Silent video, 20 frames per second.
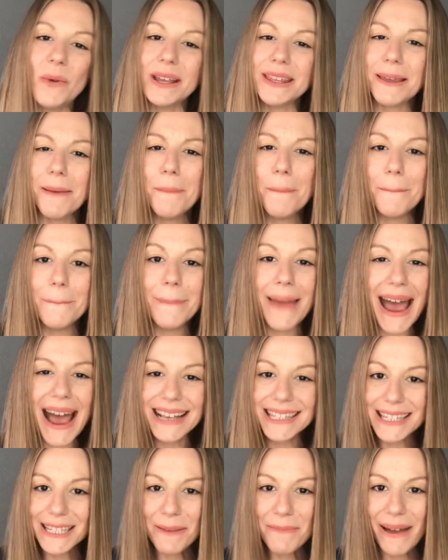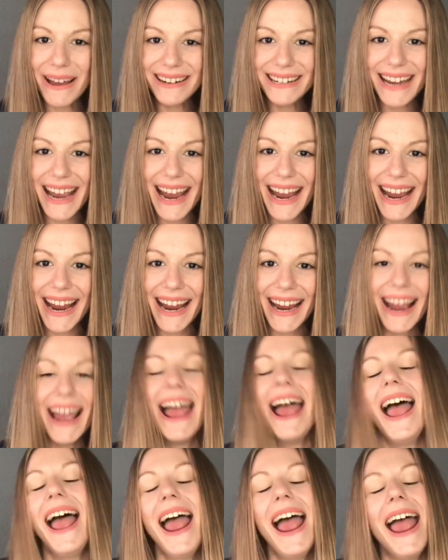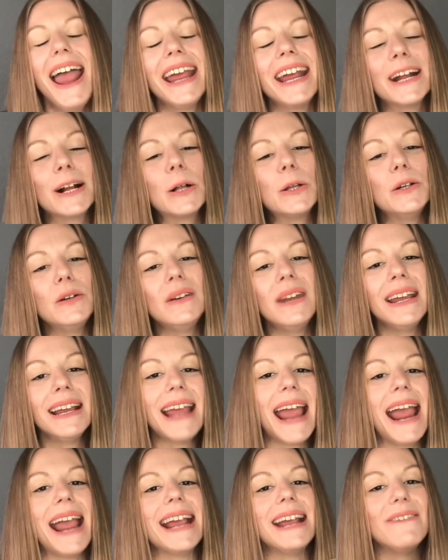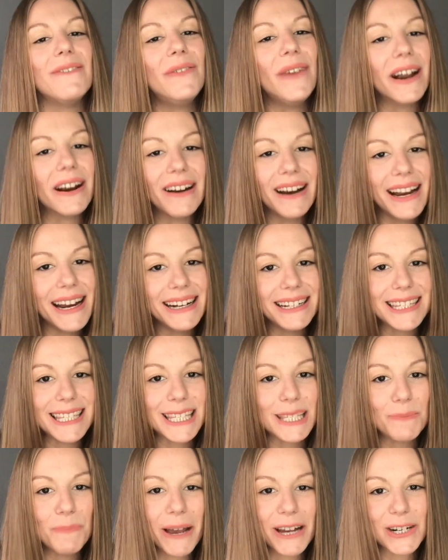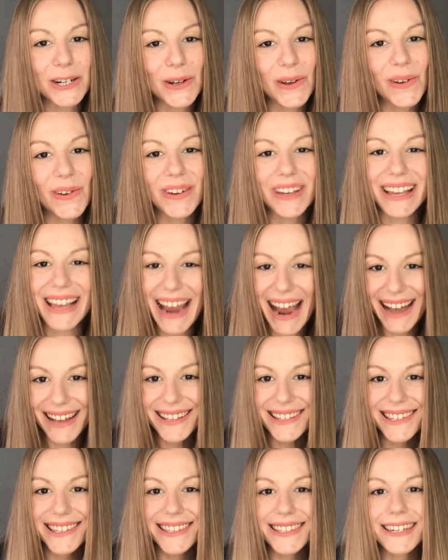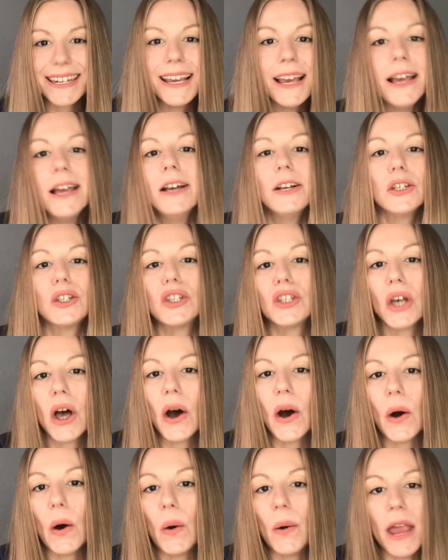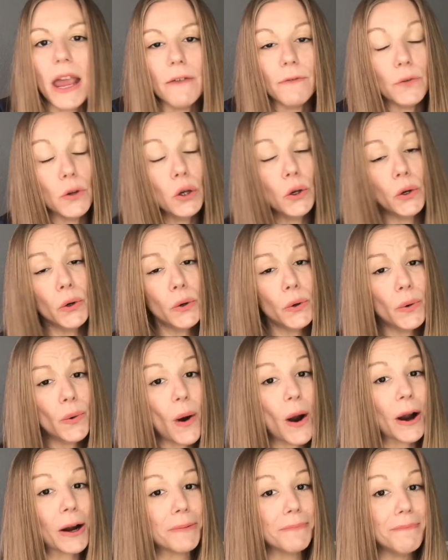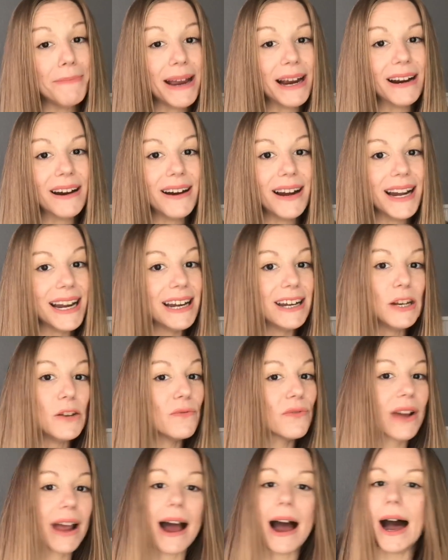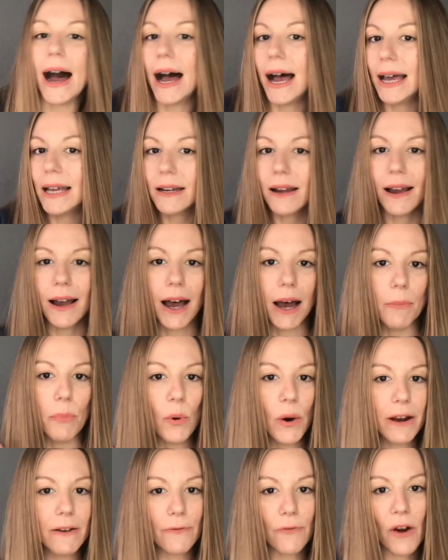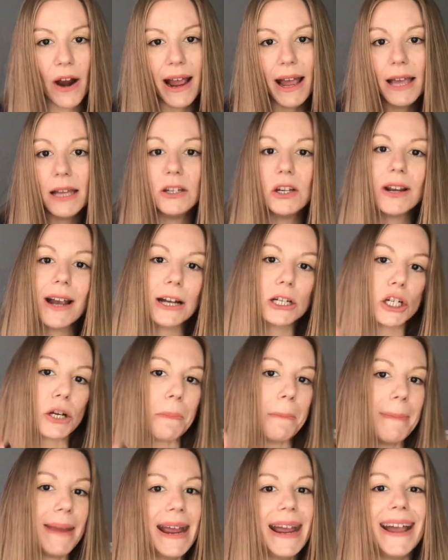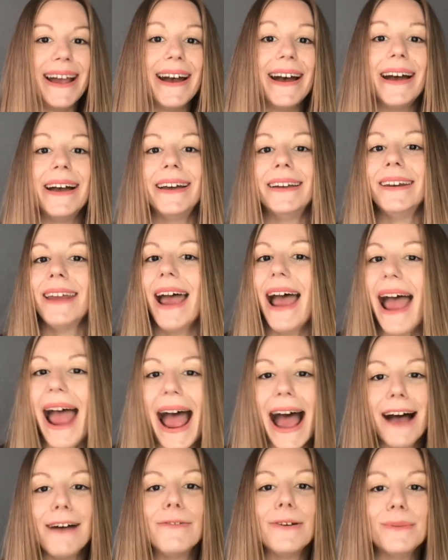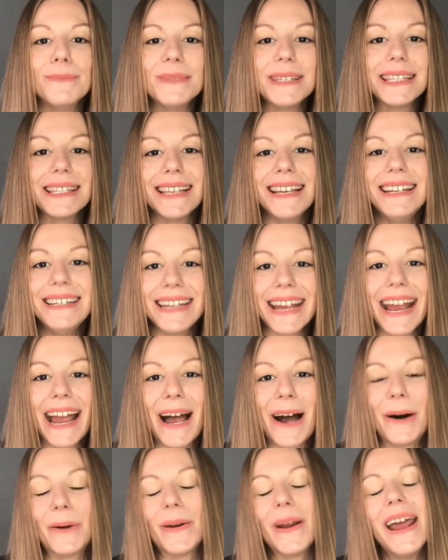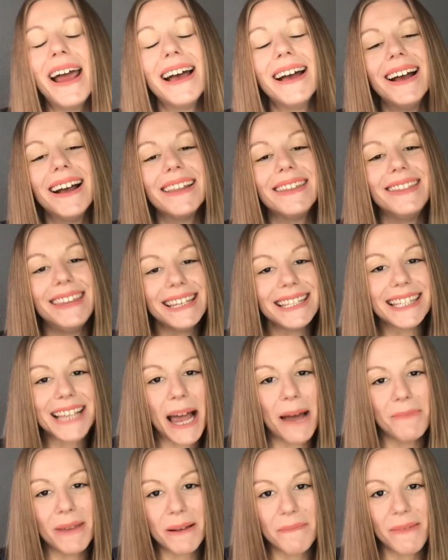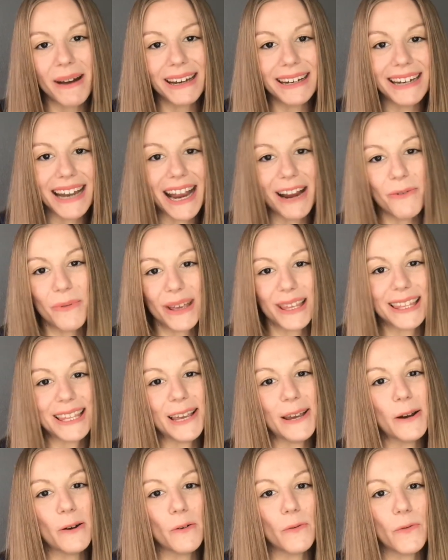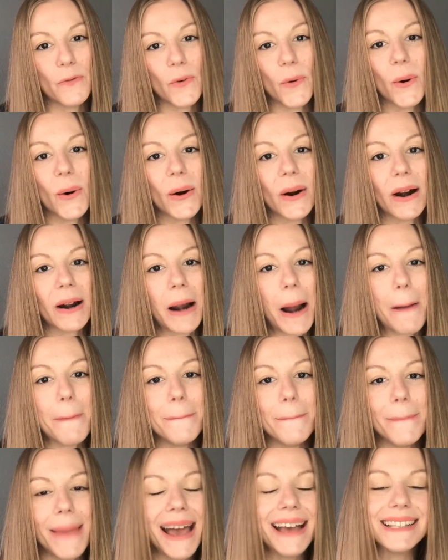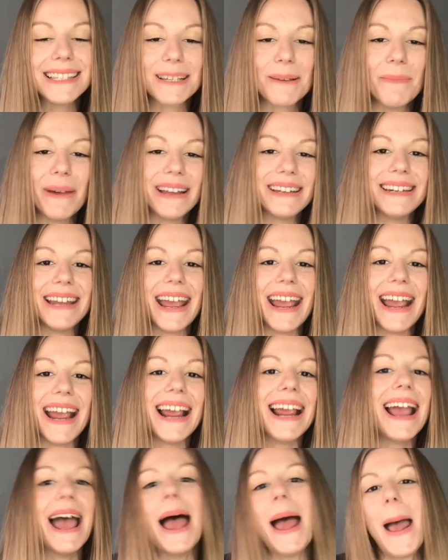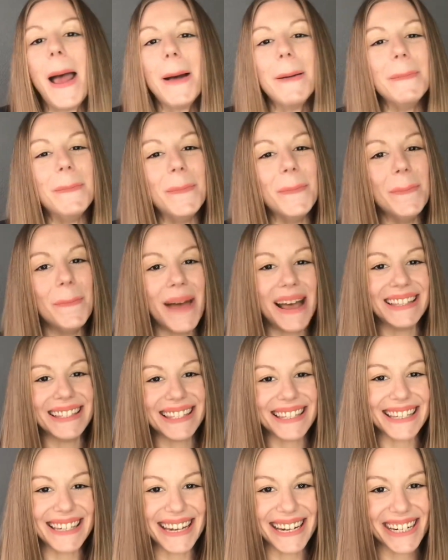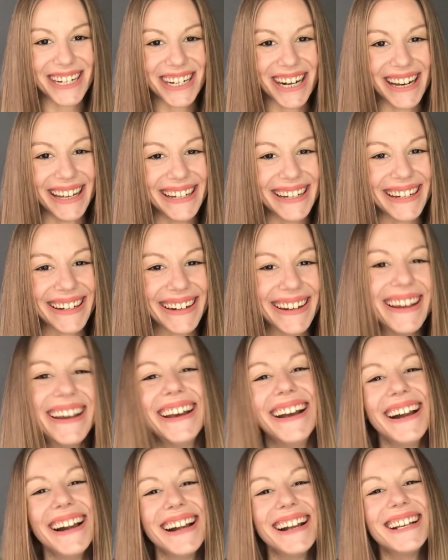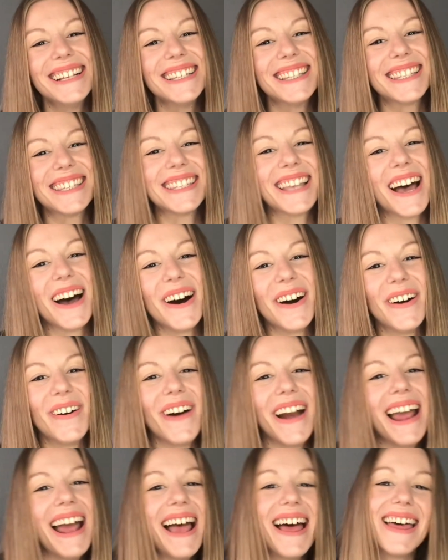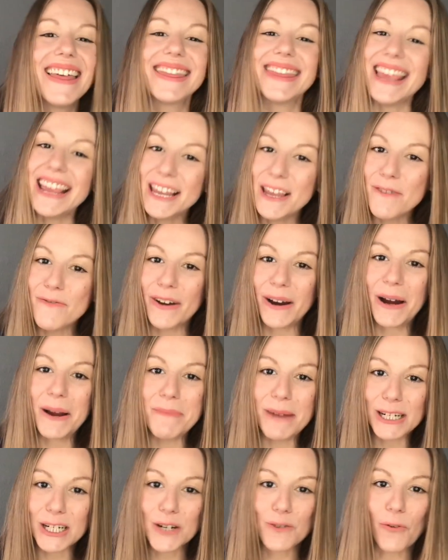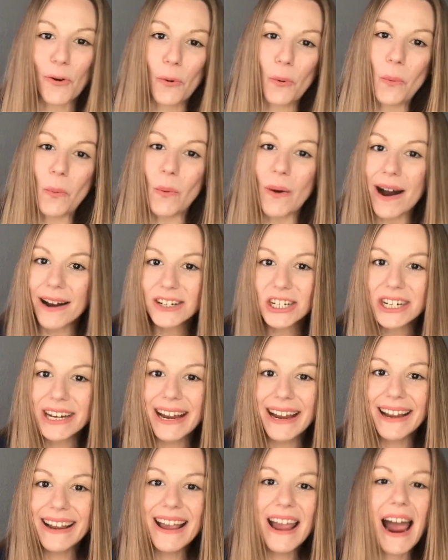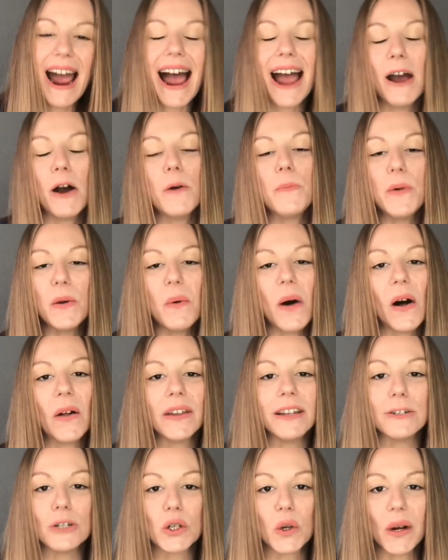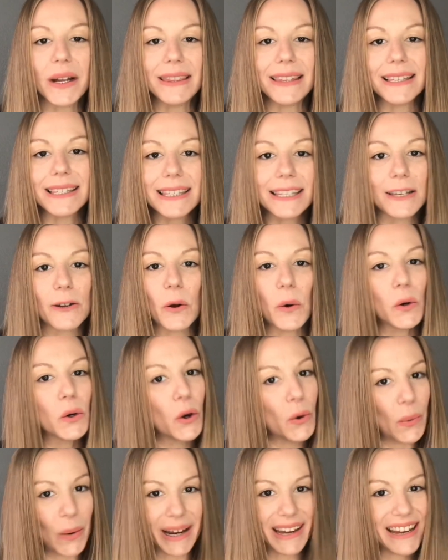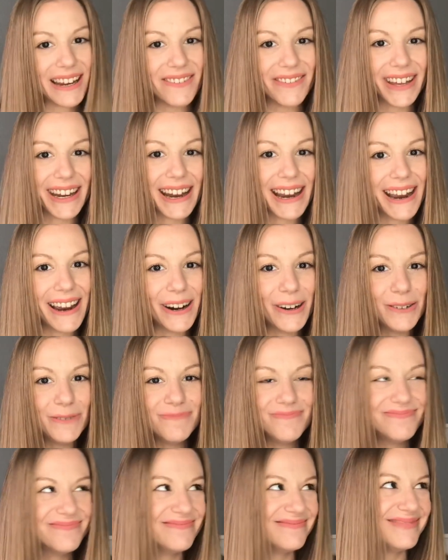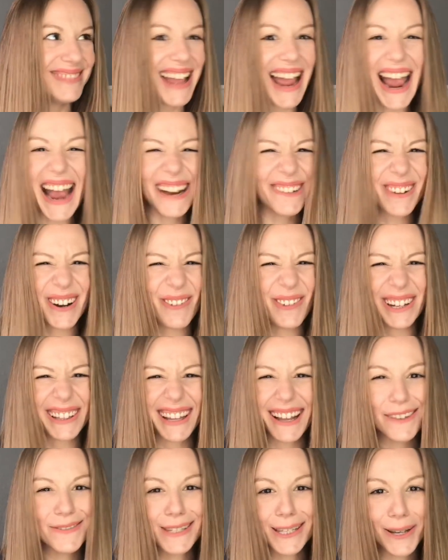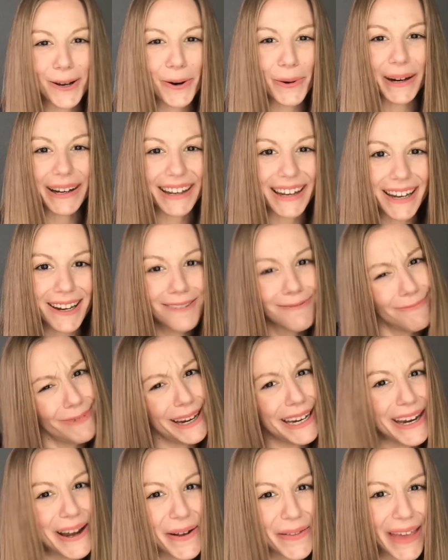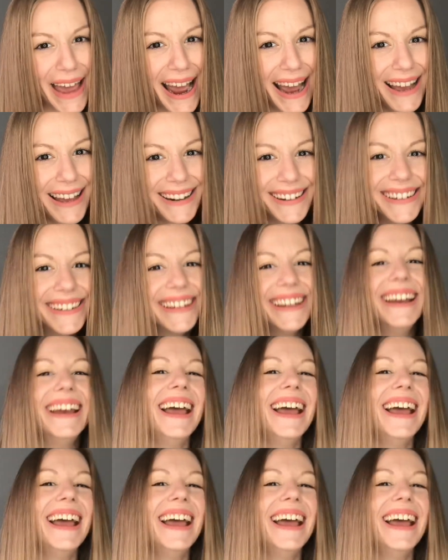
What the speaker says: with Mask Monday, including a very special guest. So if you are married, you've got a boyfriend, you got your man, have him sit down this coming Monday with you for Mask Monday Men's Edition. So thank you very much for watching. I hope you all enjoyed this little quickie video. Everyone loves a quickie, we know that.